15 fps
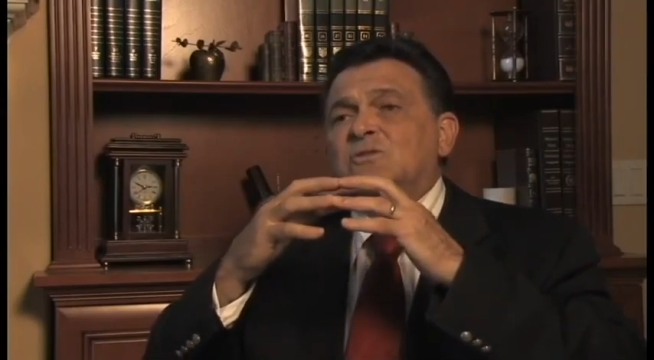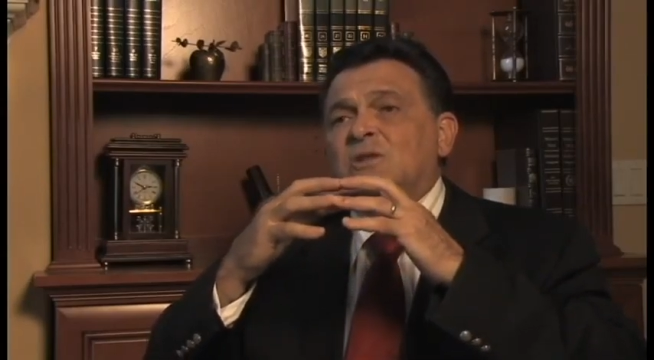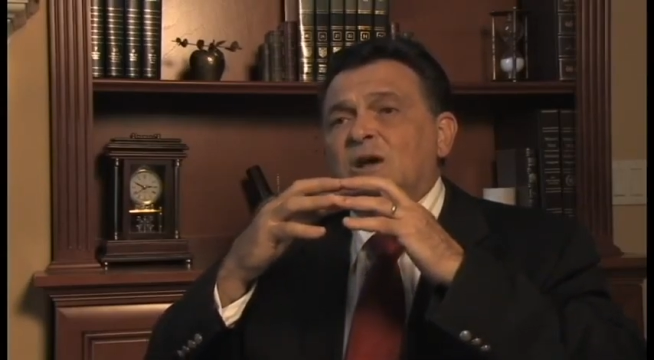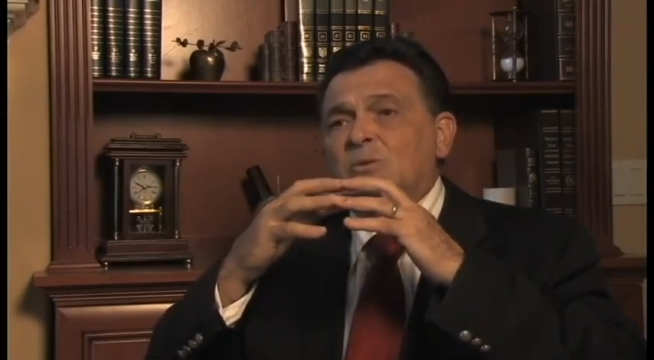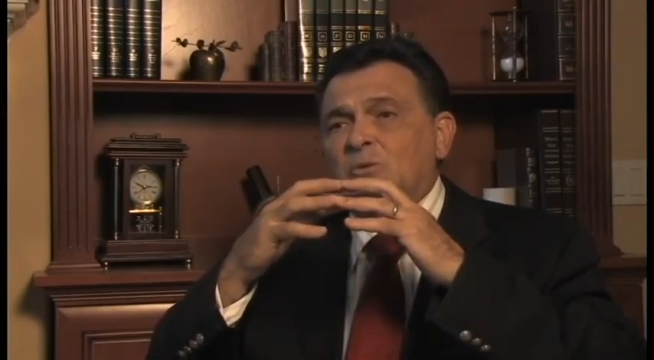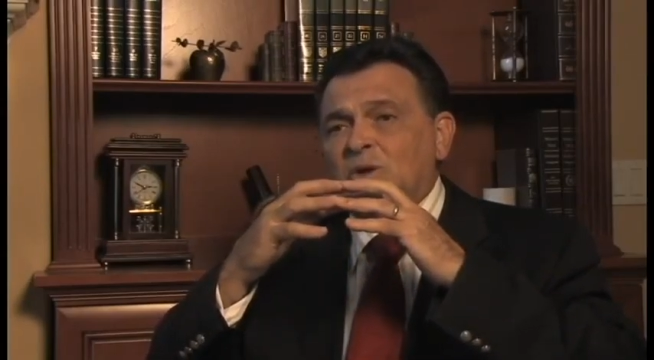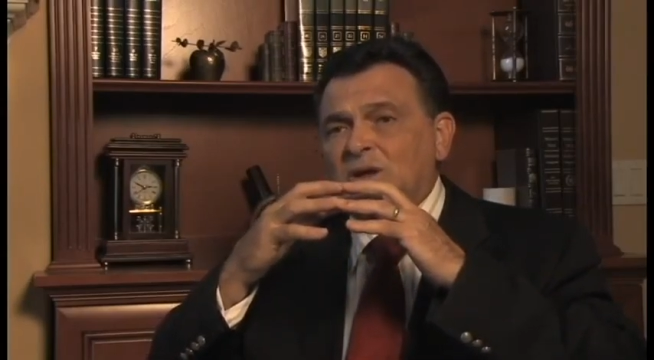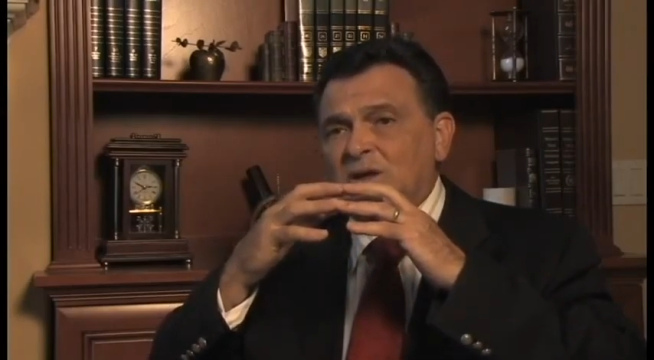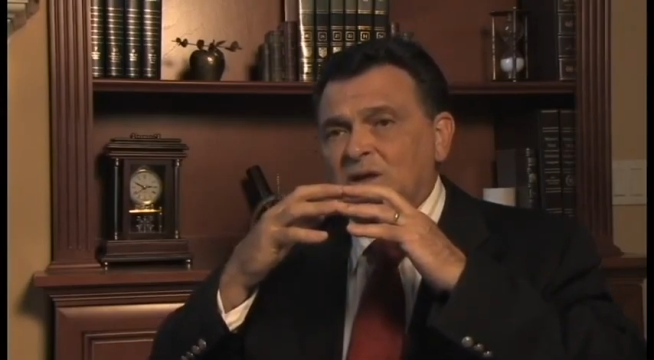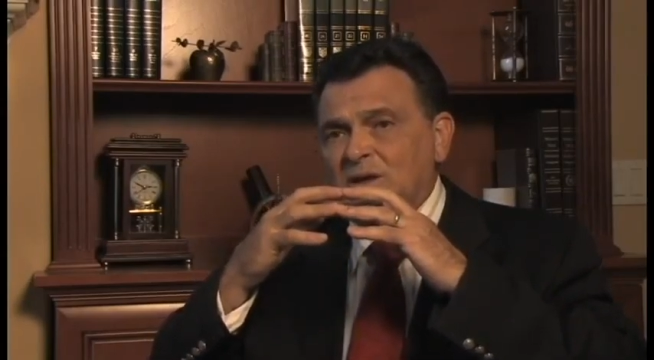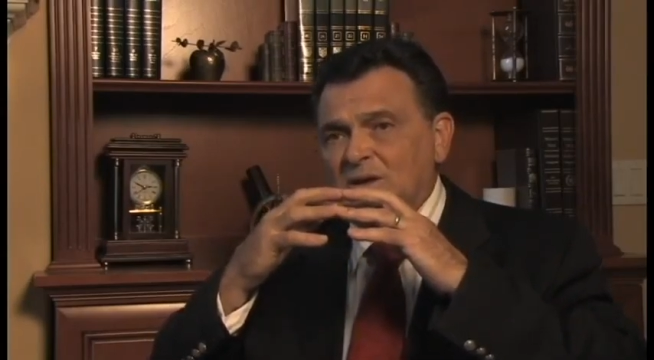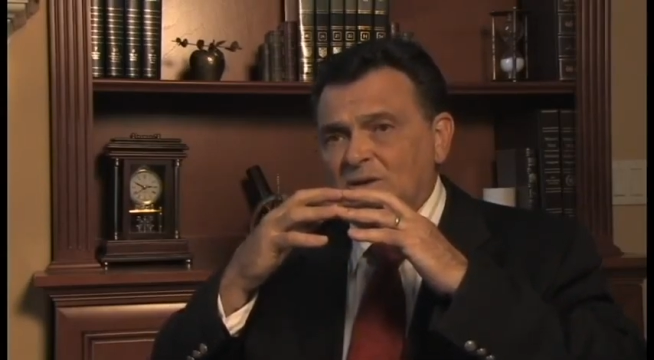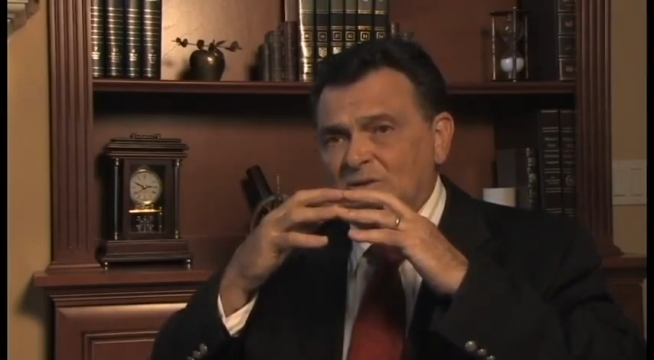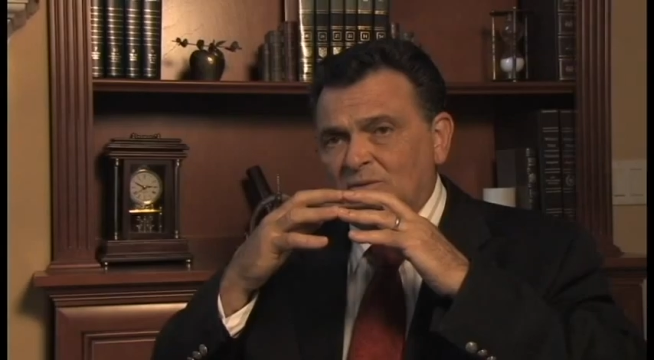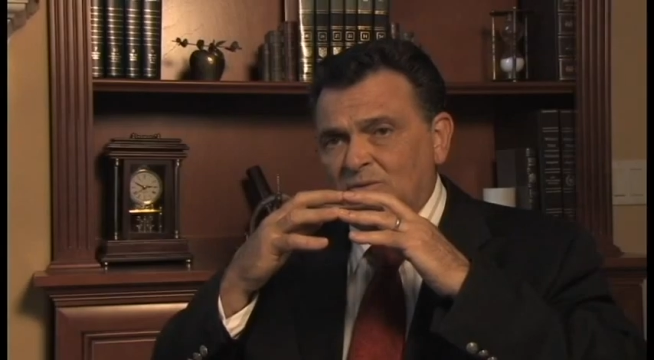that we
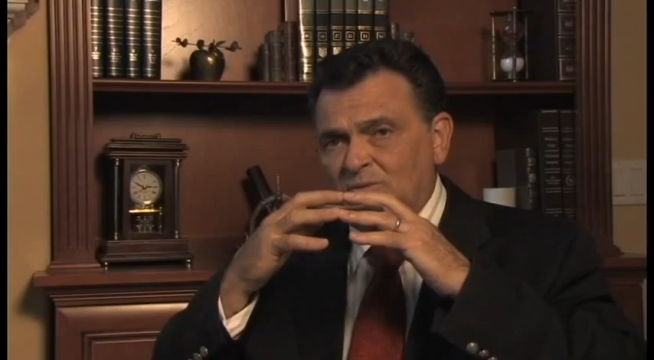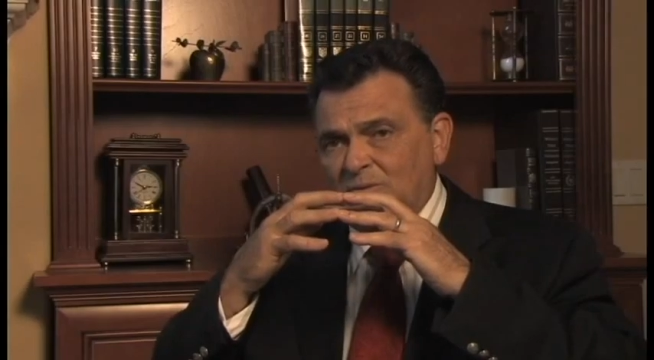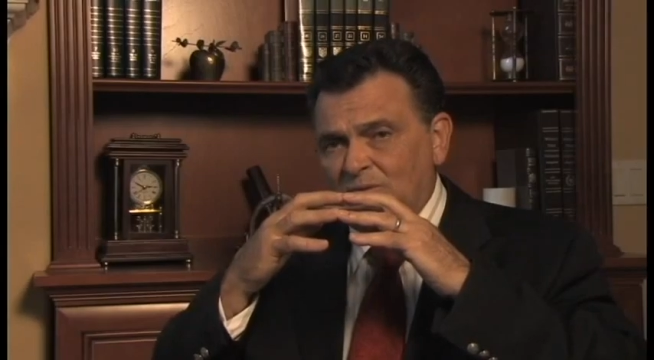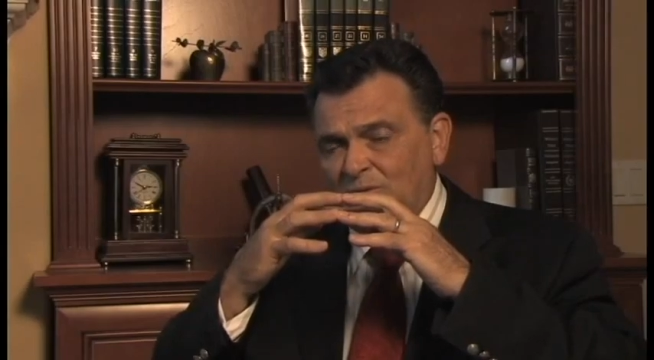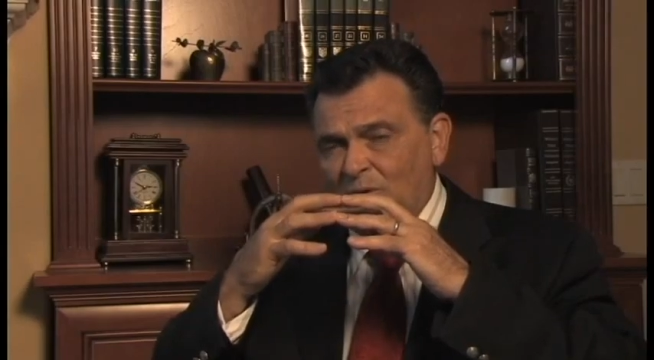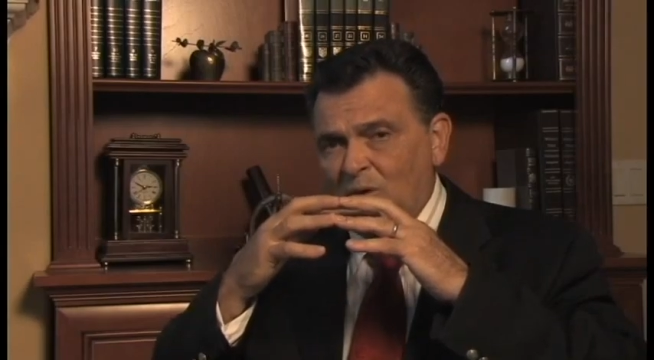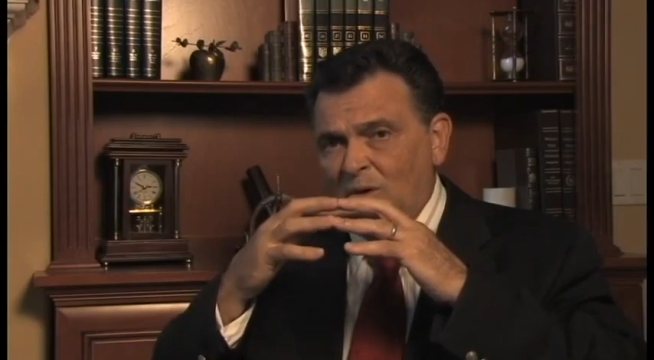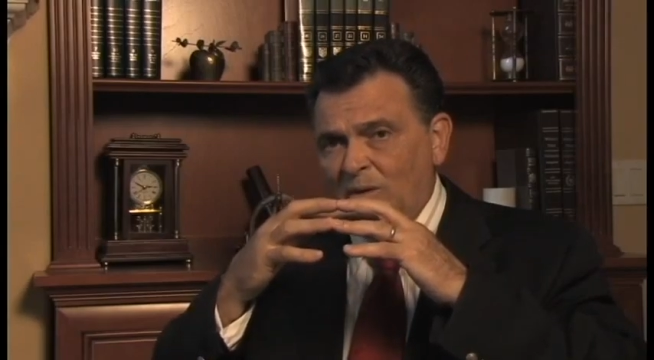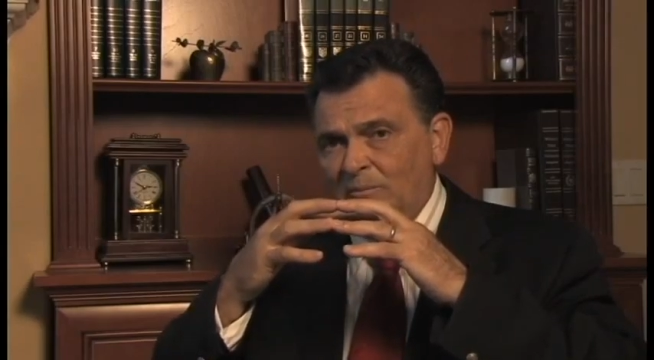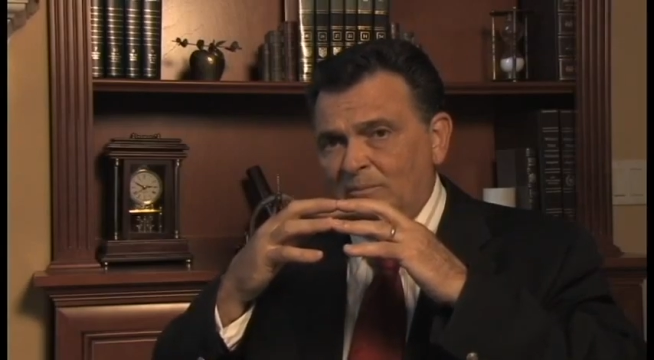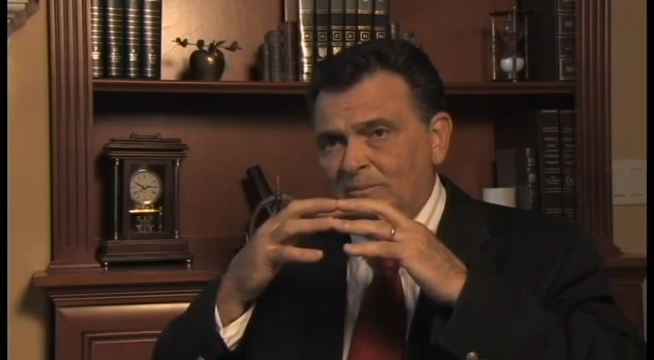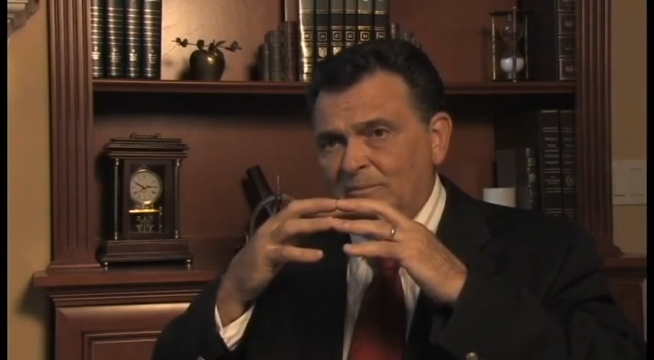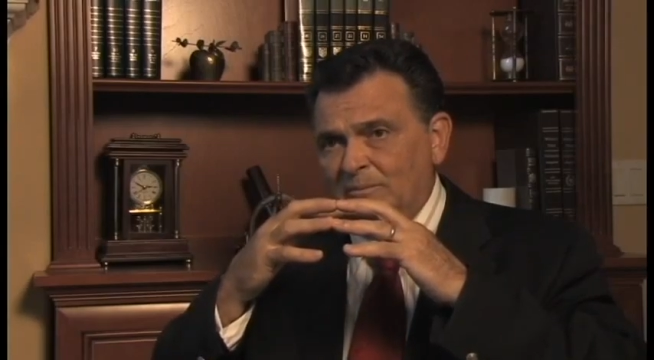form.